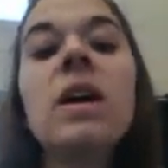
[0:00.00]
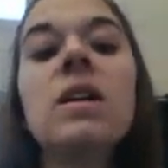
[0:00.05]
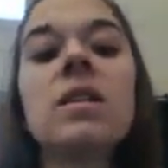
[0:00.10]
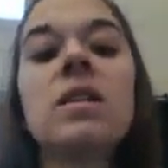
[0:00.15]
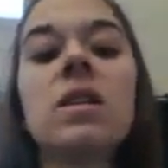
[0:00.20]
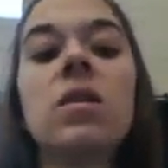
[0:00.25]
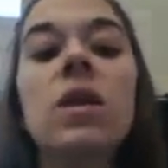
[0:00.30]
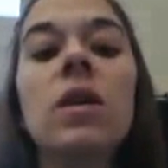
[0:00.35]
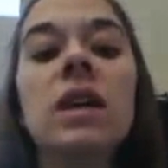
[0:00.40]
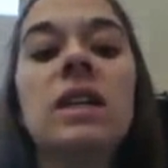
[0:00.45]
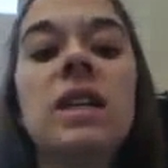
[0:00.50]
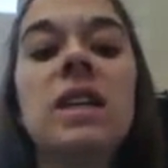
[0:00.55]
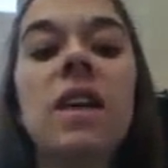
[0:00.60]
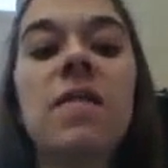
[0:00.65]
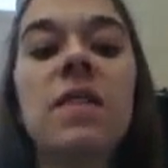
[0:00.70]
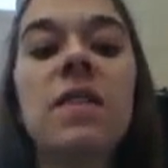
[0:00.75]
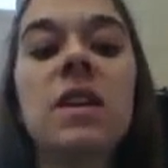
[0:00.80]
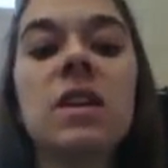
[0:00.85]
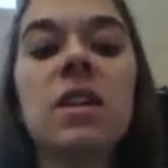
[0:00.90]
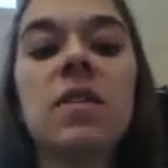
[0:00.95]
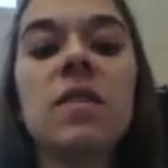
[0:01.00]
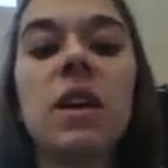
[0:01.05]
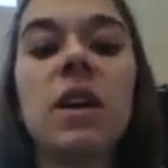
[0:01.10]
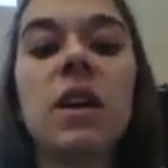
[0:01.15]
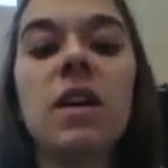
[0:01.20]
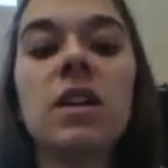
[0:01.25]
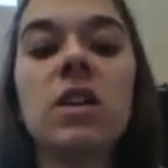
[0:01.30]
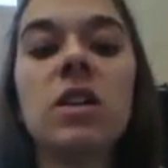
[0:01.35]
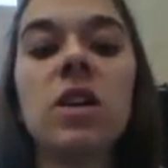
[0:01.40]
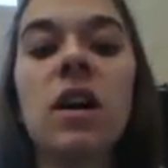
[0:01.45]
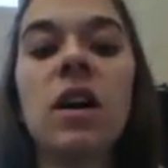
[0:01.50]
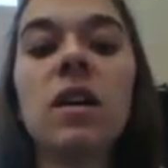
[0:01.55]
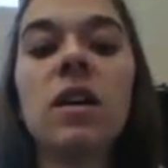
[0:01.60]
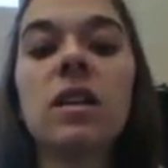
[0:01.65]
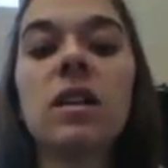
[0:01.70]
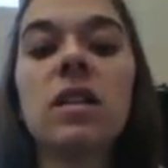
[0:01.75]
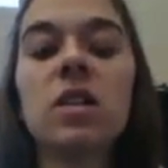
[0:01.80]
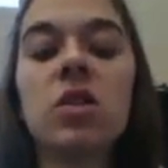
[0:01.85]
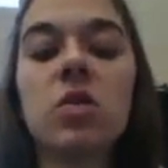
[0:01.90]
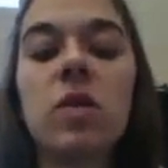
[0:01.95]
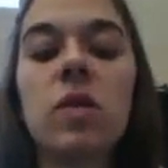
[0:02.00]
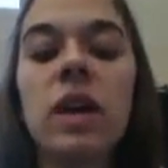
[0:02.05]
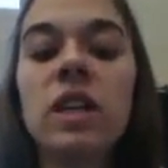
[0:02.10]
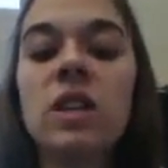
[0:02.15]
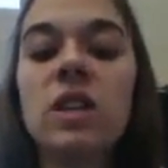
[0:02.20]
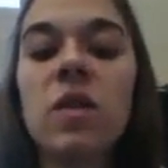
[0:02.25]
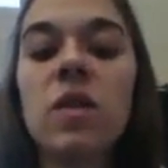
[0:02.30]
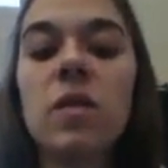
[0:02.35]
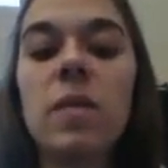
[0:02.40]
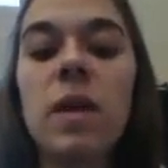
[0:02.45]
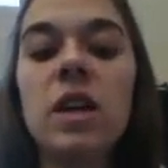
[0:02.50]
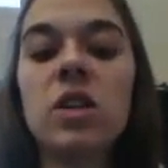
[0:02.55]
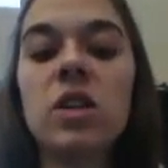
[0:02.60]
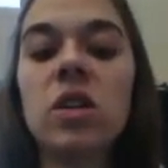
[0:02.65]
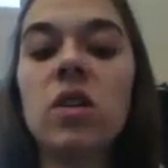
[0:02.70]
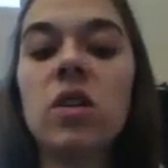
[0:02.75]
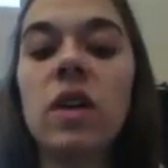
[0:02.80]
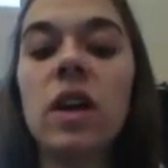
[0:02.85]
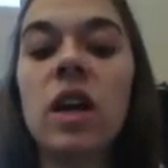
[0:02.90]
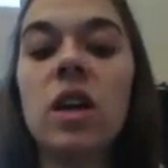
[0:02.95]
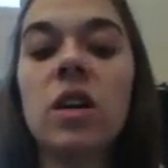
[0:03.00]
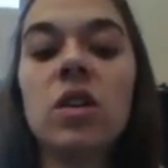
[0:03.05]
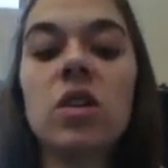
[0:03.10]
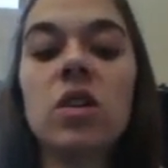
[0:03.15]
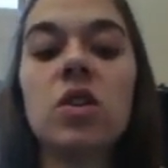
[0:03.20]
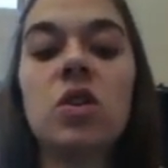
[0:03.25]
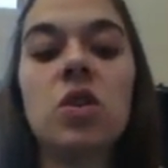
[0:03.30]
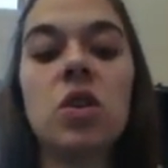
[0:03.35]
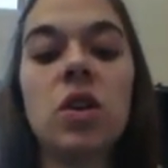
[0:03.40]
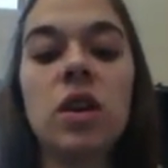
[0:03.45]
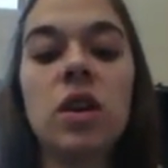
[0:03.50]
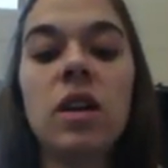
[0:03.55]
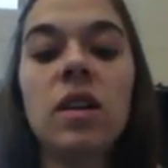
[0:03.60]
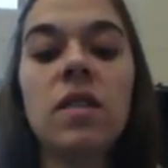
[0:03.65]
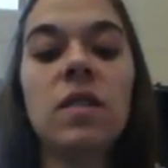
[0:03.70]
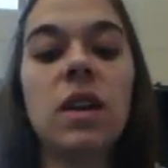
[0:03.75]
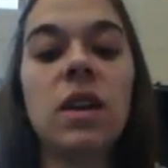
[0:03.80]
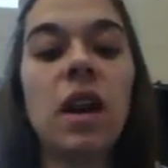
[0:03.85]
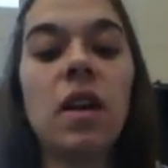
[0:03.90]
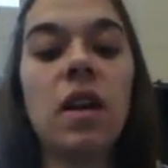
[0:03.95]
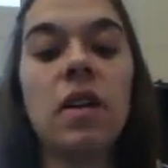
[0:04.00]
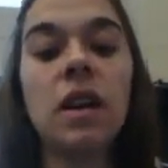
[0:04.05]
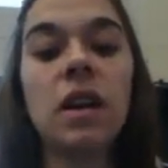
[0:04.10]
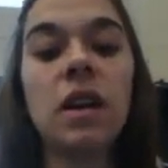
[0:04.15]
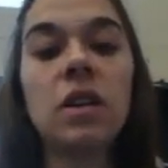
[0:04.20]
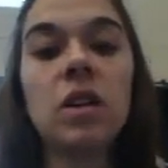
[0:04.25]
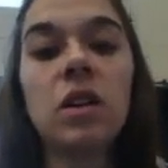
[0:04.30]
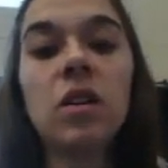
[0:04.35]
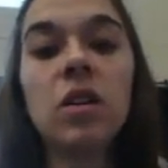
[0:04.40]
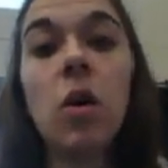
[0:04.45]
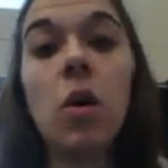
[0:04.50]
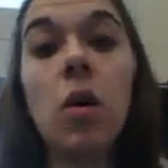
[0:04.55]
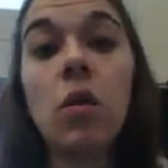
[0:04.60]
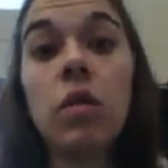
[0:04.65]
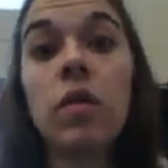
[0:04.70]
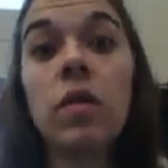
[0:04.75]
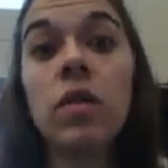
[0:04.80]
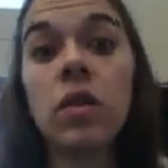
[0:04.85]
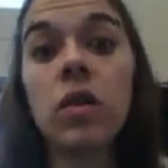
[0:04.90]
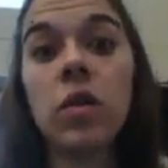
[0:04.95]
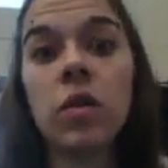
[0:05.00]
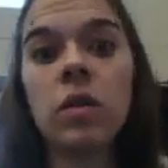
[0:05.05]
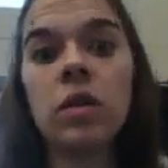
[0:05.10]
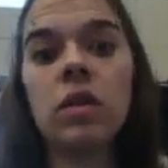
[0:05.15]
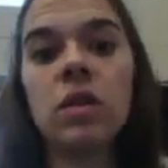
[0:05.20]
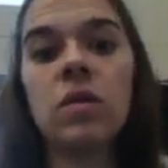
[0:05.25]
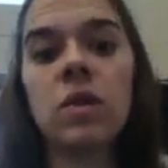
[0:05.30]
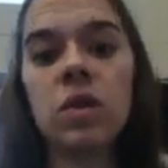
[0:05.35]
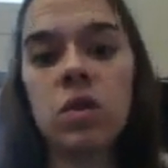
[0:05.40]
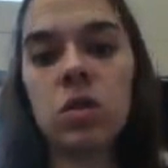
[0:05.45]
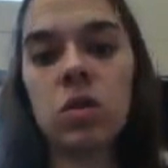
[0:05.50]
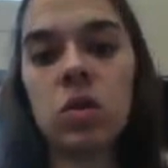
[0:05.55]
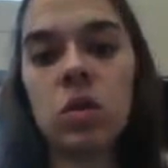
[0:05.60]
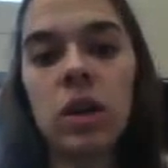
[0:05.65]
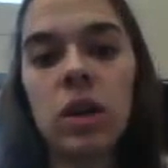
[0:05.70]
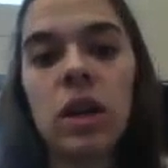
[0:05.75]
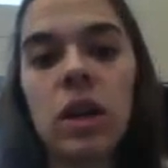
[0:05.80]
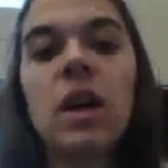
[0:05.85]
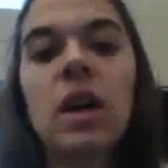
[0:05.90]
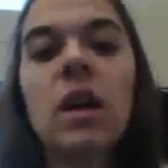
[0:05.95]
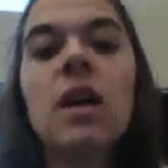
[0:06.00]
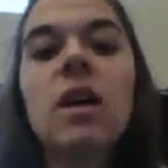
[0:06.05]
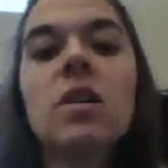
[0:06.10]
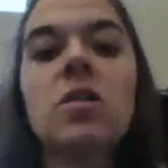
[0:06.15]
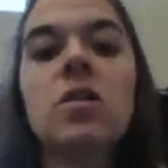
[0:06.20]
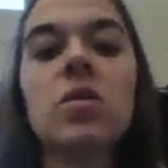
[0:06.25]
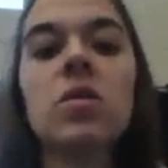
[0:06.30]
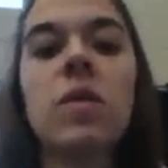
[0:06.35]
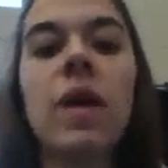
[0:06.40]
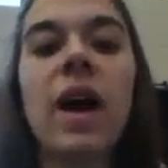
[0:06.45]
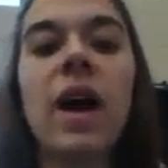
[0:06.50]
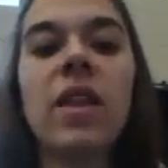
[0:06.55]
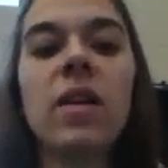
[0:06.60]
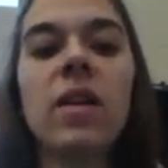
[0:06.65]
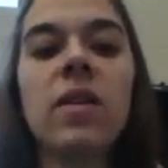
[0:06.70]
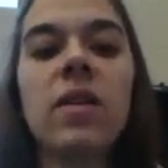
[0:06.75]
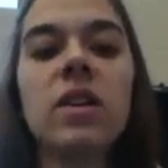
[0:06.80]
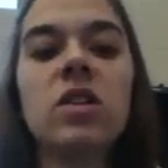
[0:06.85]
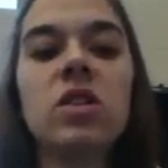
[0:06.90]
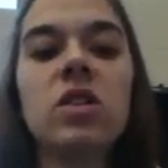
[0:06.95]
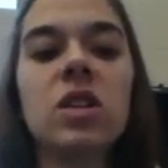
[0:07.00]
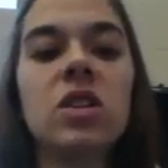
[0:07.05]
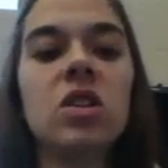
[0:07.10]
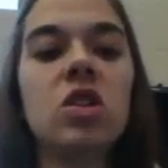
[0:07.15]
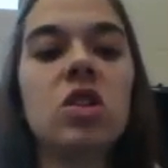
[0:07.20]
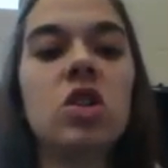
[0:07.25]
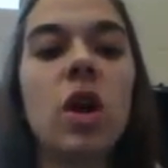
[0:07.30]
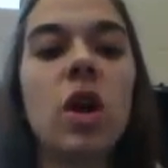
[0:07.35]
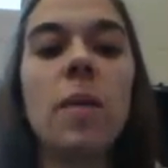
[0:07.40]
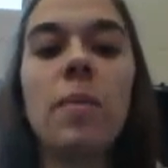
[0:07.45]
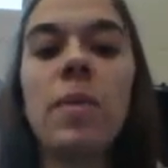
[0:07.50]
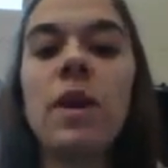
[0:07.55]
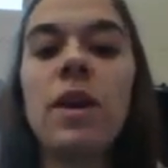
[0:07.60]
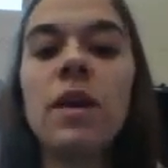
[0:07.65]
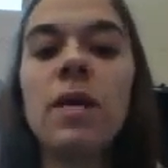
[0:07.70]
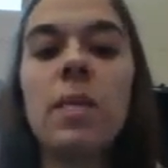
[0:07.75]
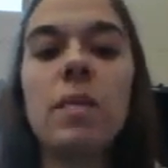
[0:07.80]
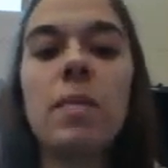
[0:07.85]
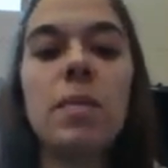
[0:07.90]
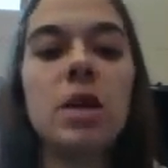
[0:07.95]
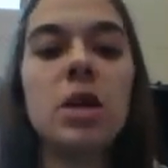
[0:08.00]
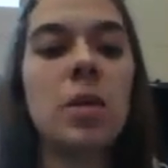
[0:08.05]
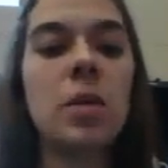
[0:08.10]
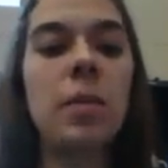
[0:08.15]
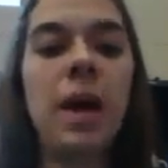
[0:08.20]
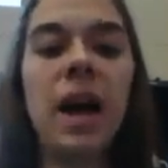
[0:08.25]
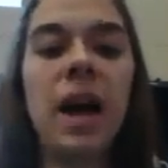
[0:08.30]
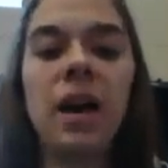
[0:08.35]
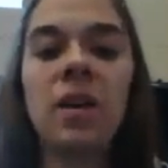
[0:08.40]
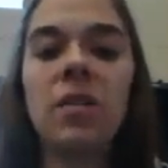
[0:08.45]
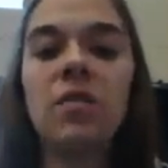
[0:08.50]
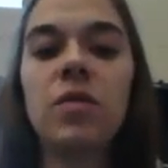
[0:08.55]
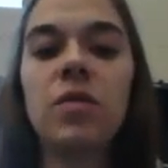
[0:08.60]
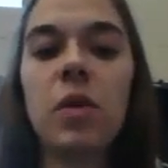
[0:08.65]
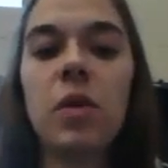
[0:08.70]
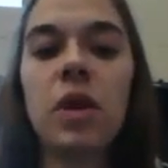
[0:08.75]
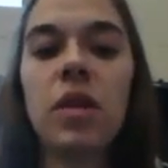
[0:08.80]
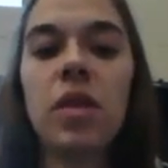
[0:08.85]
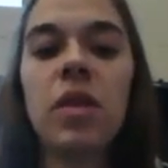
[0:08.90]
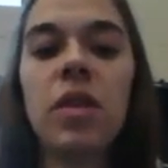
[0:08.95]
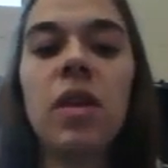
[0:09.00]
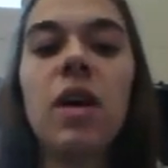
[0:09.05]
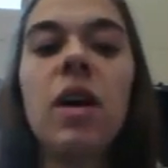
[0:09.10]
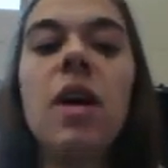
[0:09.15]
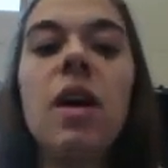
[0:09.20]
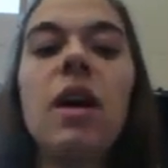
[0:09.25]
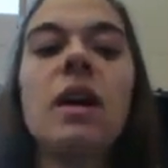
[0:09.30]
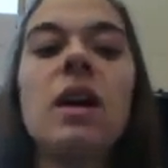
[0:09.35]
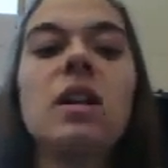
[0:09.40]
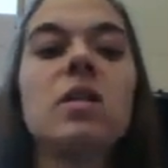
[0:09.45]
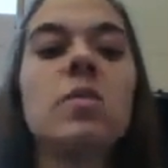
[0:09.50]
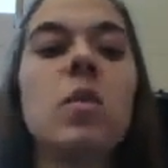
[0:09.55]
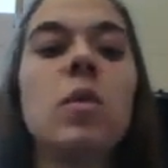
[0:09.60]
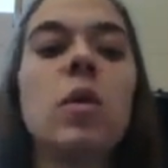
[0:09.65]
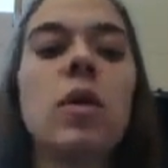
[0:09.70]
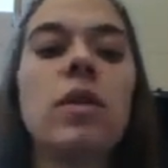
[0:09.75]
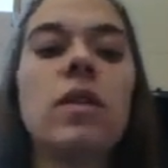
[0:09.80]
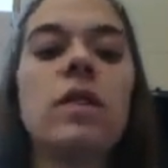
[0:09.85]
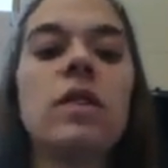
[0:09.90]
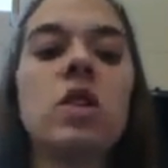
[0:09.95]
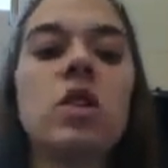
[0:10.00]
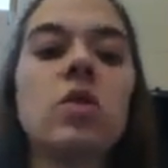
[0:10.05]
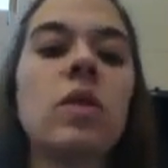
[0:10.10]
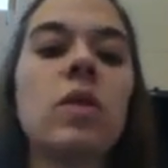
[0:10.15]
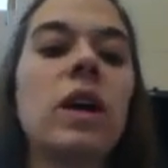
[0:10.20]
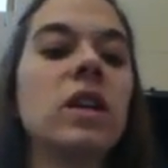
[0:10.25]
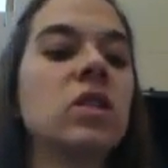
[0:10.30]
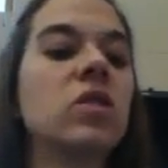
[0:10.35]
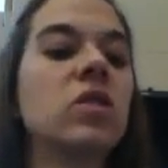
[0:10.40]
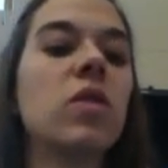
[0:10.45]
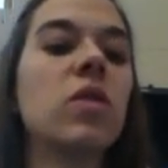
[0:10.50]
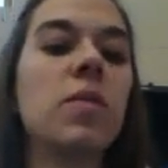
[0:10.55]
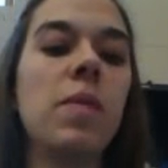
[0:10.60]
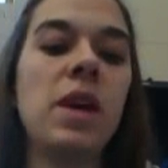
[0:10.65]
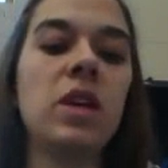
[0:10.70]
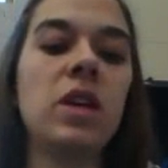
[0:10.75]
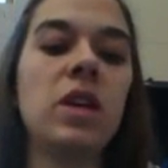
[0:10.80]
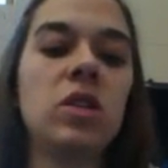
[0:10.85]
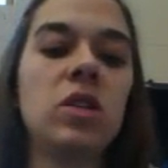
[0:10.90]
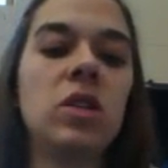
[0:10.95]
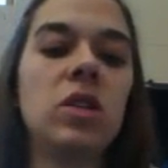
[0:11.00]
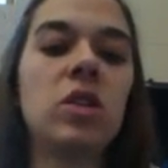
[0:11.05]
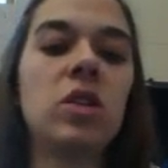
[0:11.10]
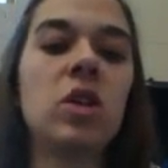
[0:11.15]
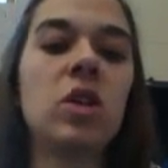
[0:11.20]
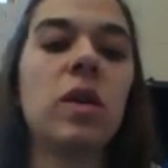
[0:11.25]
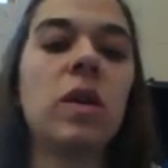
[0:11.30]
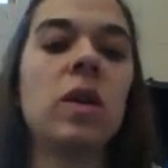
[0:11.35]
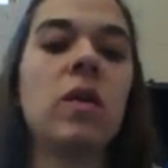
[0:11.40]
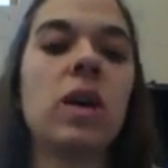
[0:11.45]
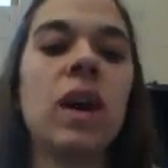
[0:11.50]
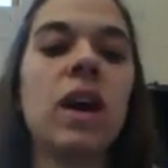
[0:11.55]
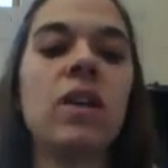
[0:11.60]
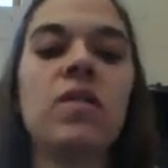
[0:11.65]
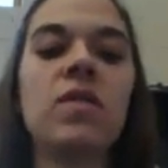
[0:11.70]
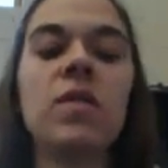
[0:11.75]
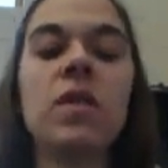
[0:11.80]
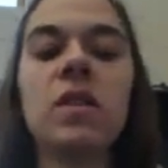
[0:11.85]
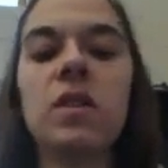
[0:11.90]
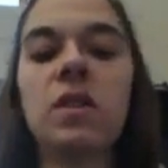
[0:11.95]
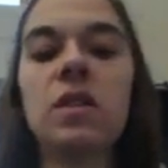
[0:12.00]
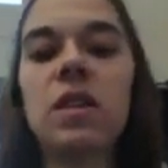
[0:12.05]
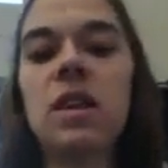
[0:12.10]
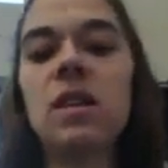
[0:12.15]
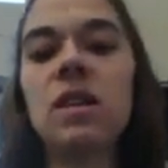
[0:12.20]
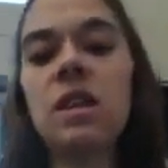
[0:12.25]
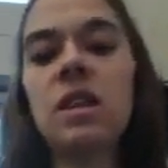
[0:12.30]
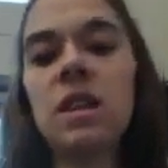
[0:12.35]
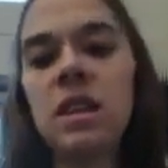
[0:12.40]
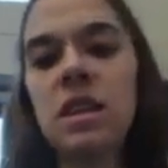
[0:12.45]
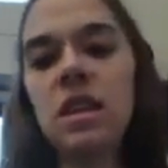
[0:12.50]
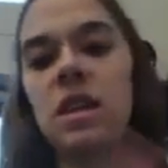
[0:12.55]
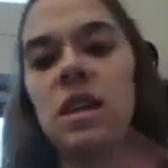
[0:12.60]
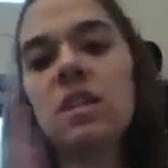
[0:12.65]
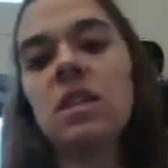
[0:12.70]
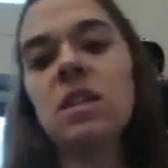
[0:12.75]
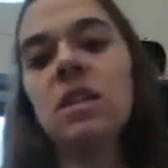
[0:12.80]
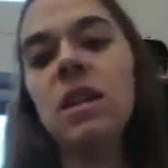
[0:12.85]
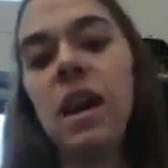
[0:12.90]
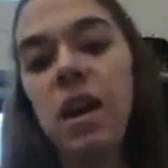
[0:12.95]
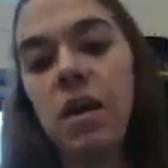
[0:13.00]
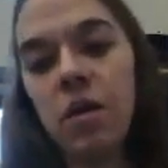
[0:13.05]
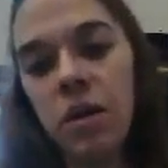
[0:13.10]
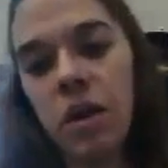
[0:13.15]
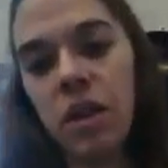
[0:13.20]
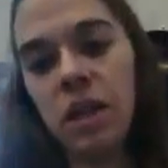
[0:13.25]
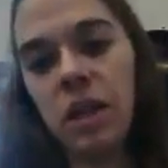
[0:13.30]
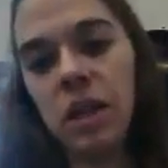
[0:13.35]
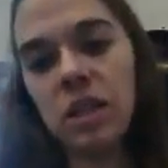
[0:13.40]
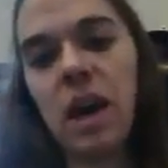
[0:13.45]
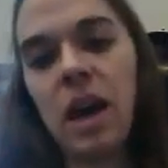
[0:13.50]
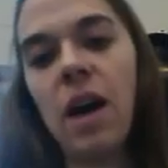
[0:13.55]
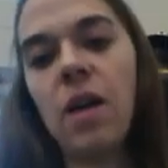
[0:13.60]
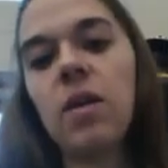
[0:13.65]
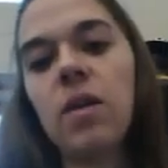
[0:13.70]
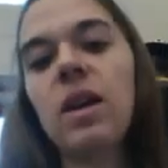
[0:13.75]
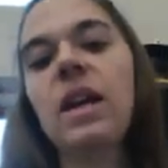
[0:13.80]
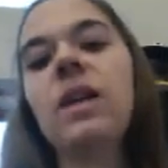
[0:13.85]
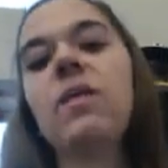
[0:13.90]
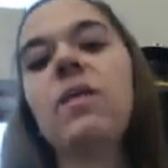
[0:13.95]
So a definition of character arc is a transformation or inner journey of a character over the course of a story. So rather than just jumping, boom, back and forth, it's more of a transformation showing, okay, first this, then this, now this. How did